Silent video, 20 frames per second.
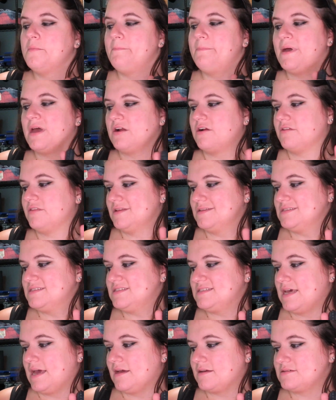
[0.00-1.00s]
Better Than
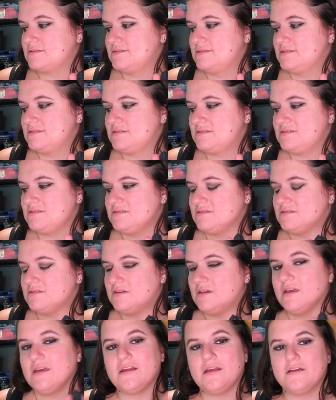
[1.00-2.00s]
Sex.
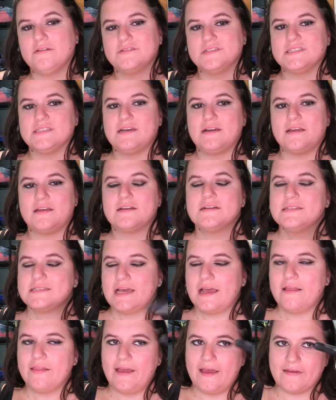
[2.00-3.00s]
And I was like, because
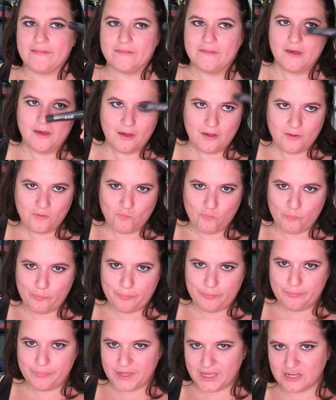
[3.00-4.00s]
I like the
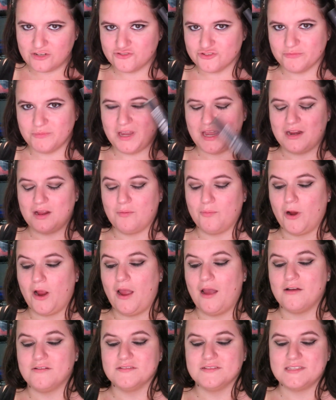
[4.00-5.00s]
big dramatic
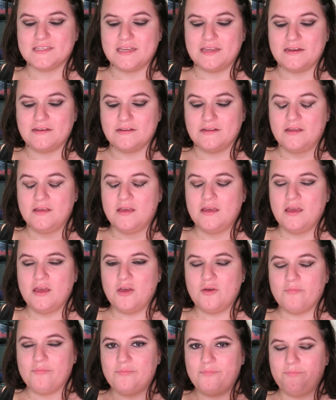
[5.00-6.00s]
brows and
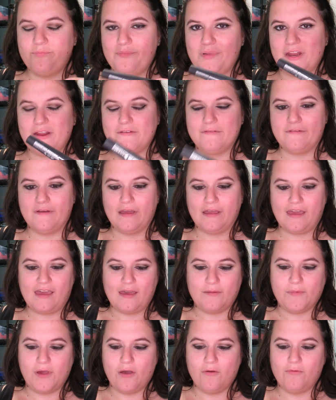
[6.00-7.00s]
Benefit
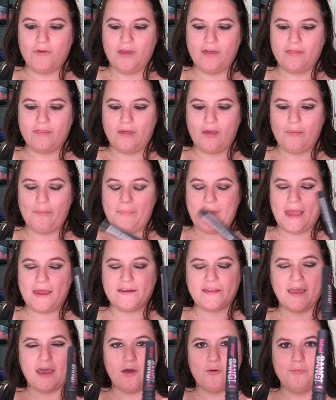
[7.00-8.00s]
came out with
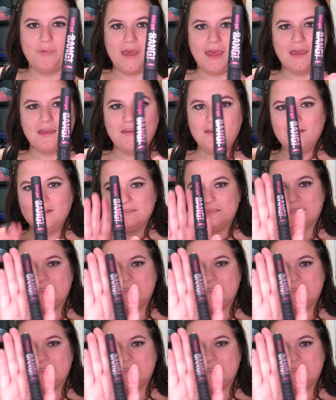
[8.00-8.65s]
Bad Gal Bang.